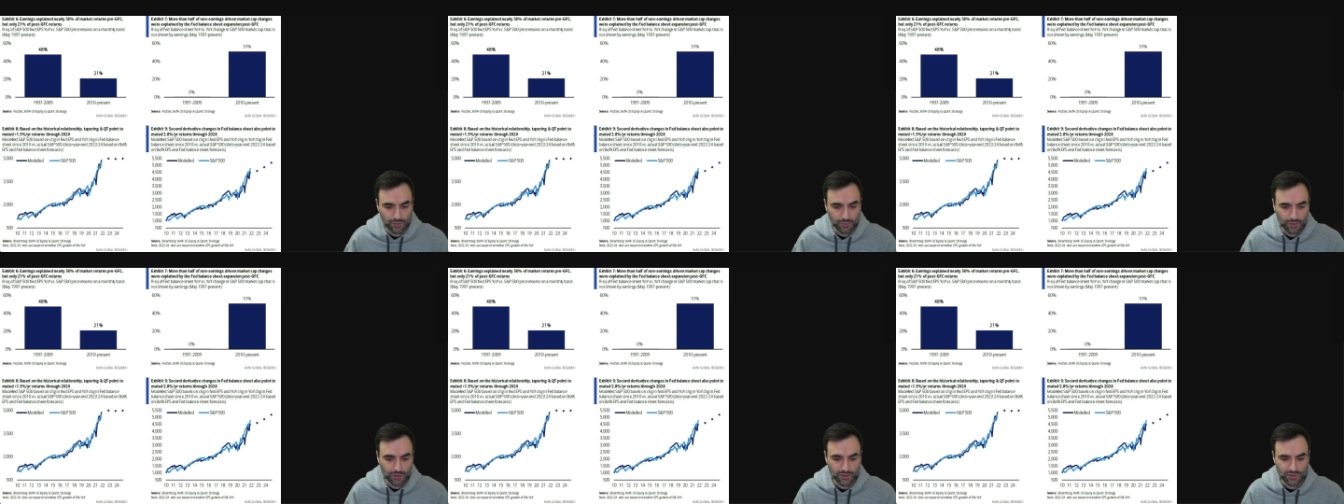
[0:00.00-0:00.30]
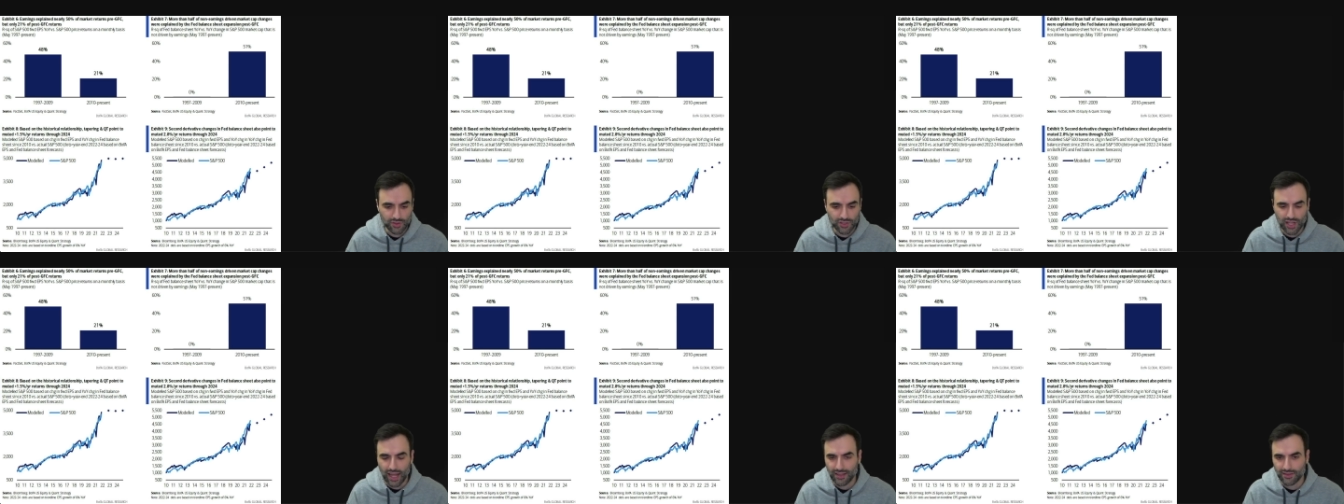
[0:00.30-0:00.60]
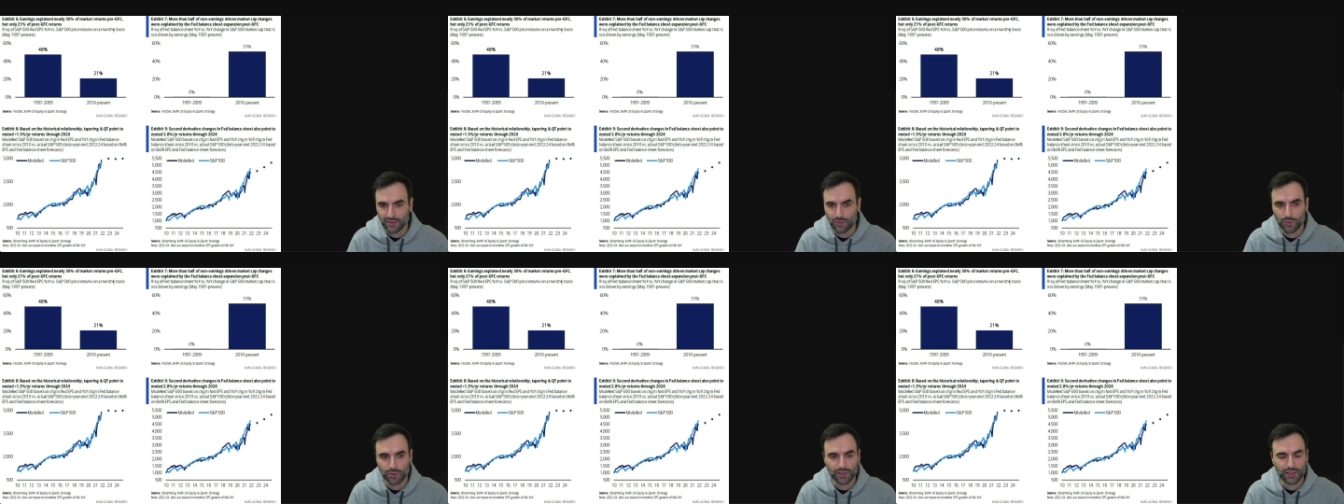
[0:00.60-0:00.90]
some good
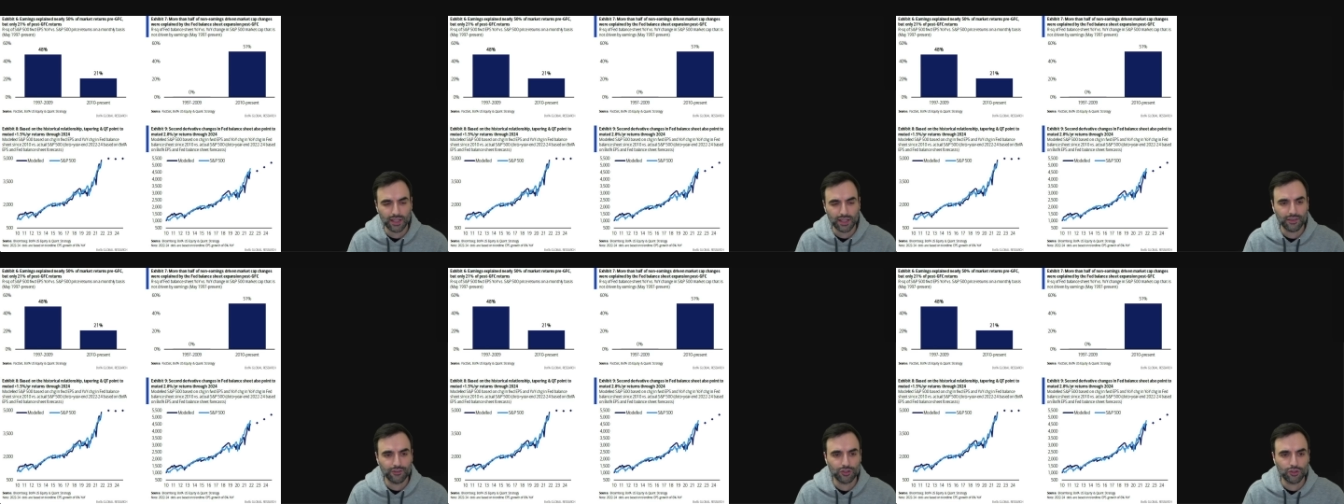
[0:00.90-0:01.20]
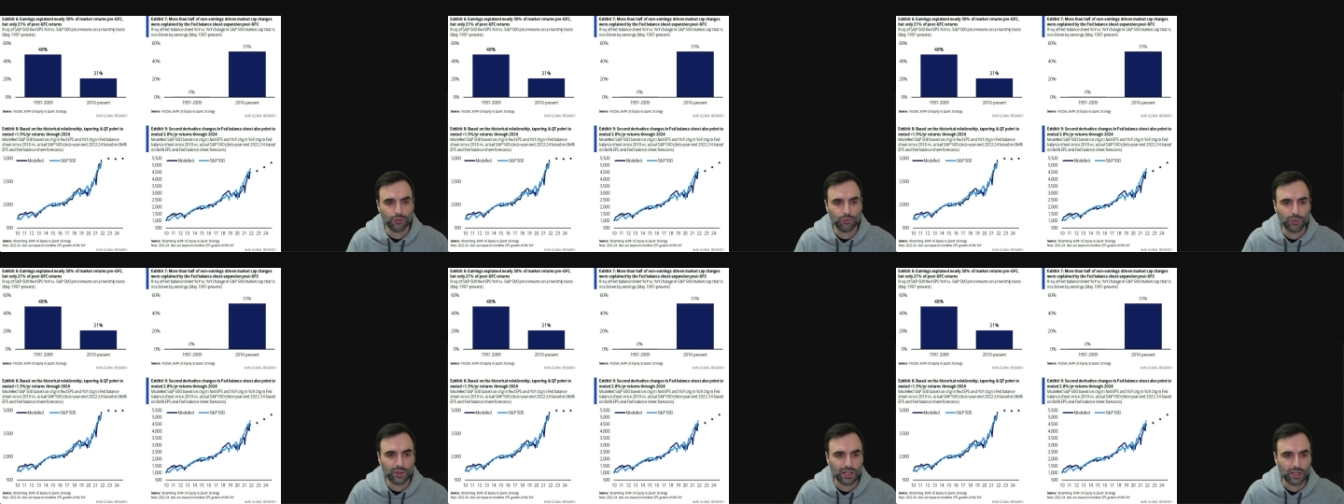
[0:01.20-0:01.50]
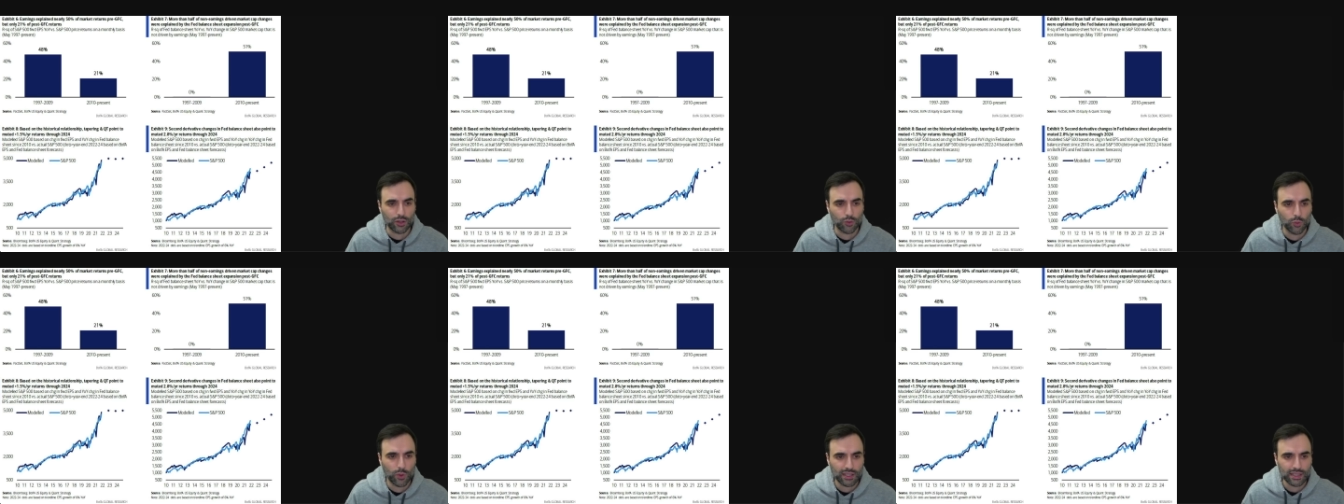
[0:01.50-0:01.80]
stats. I wanted to give you to
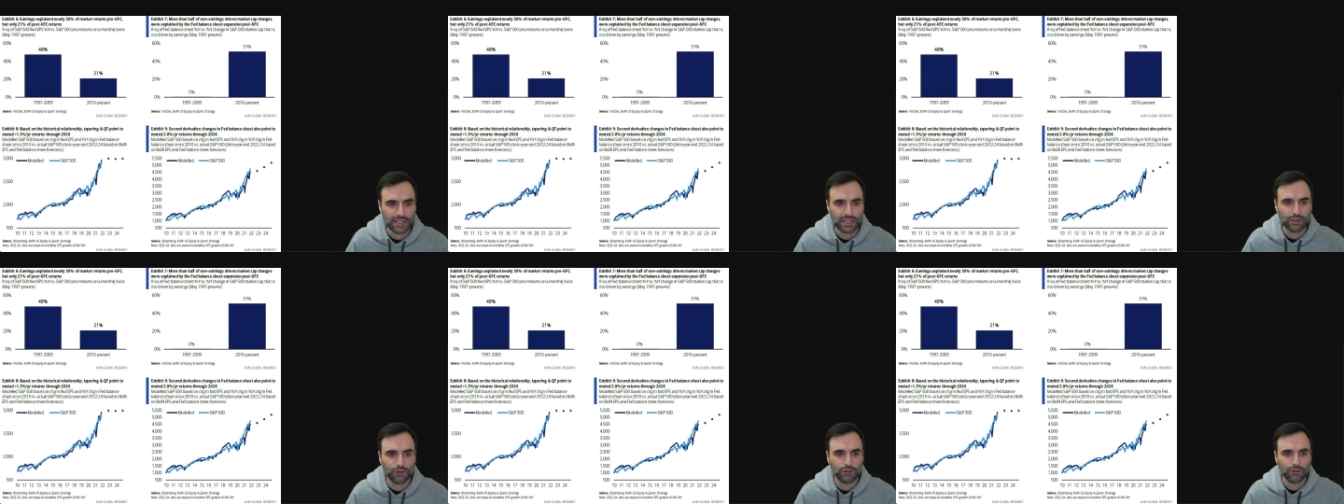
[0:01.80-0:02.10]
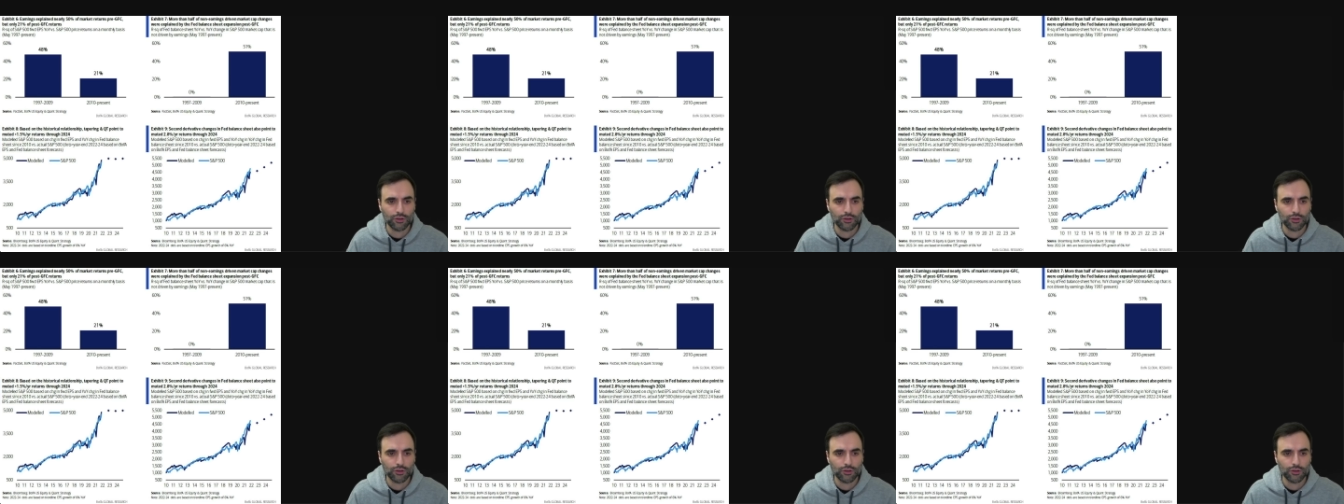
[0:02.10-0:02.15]
really quickly.